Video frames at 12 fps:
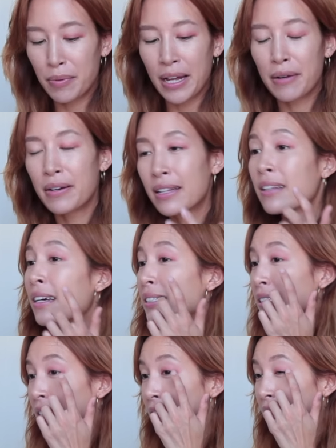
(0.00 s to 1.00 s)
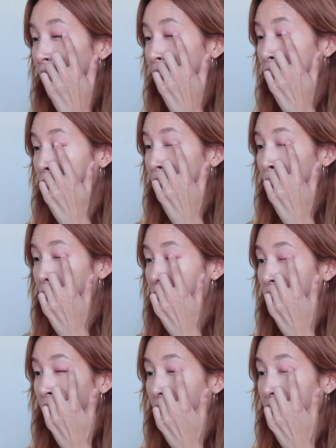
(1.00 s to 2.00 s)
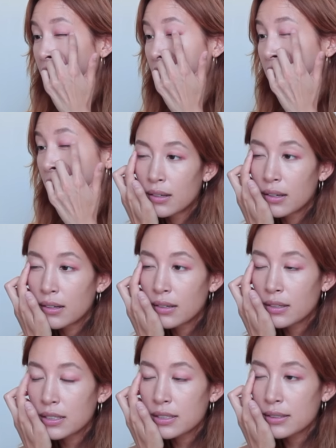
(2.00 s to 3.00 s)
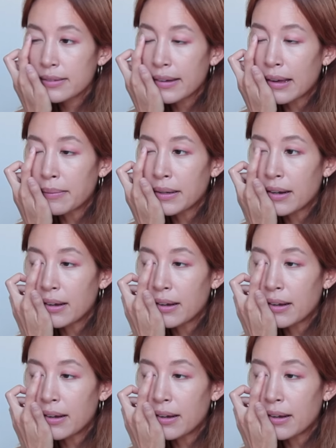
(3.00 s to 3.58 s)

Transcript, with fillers: play with because it doesn't have to be that precise. Just dab it